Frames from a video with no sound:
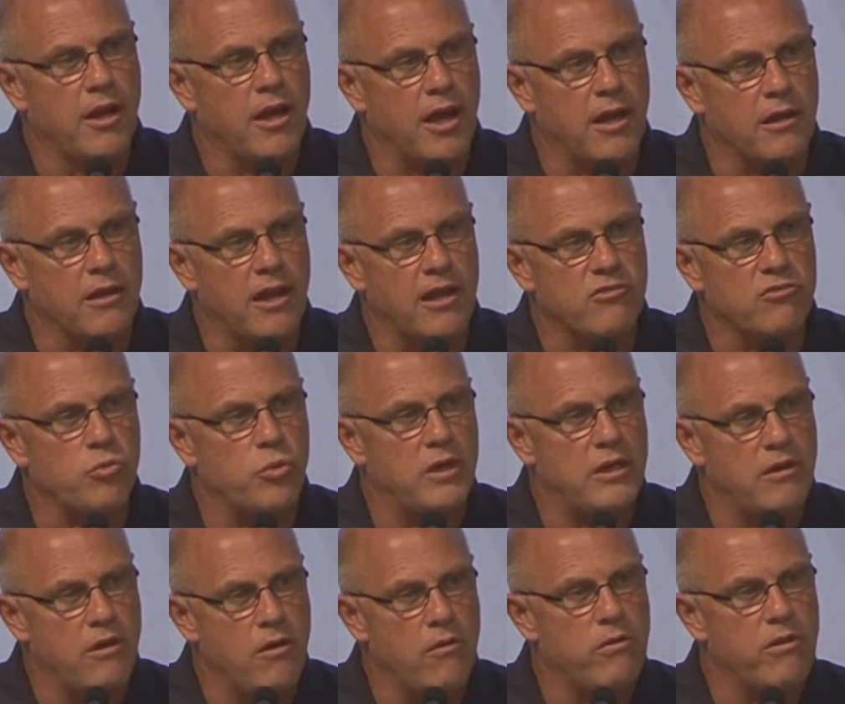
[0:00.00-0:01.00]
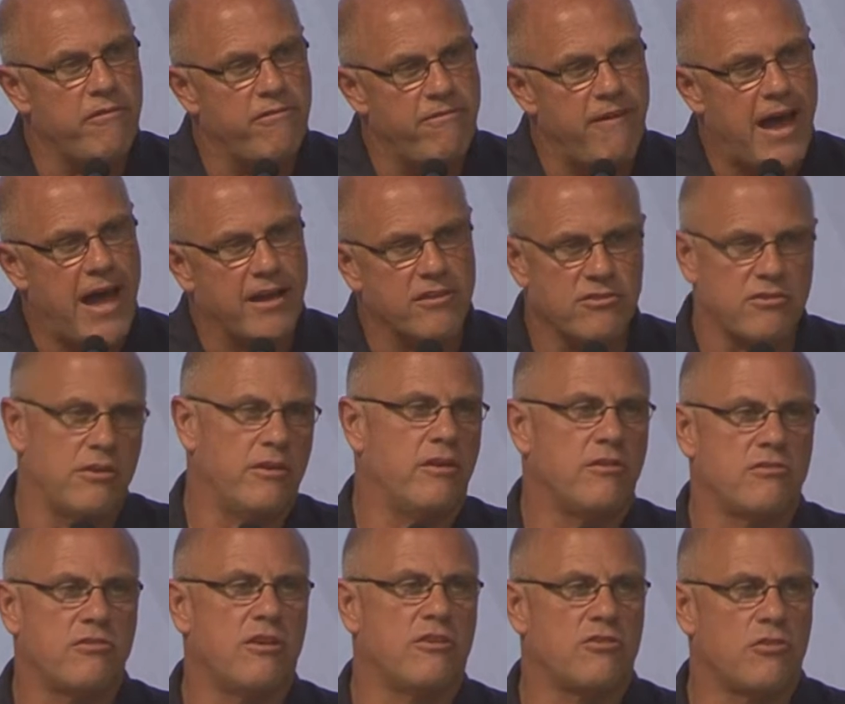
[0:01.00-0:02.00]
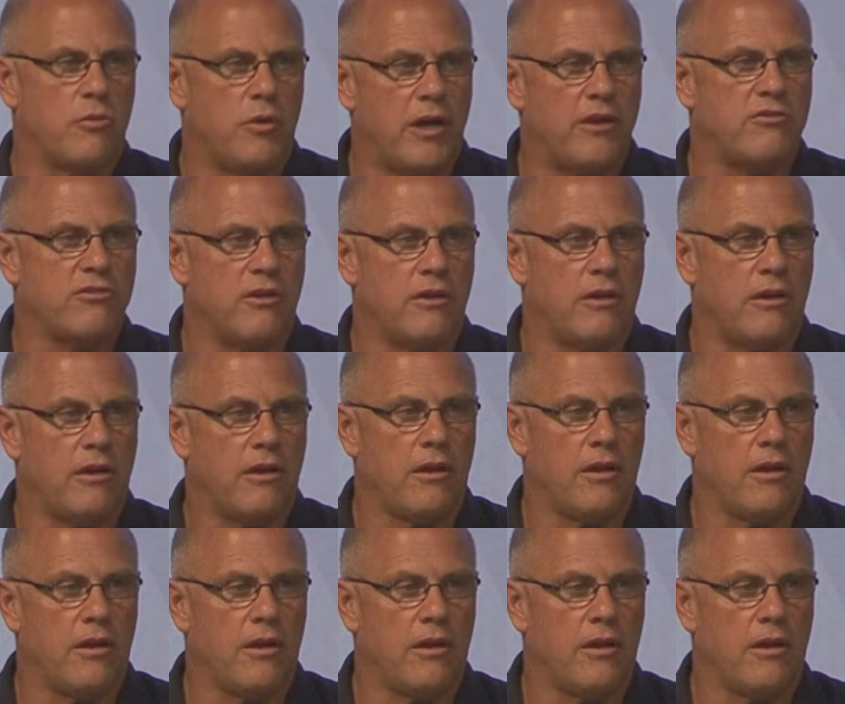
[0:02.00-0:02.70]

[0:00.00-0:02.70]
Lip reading: unless we know the facts in the situation.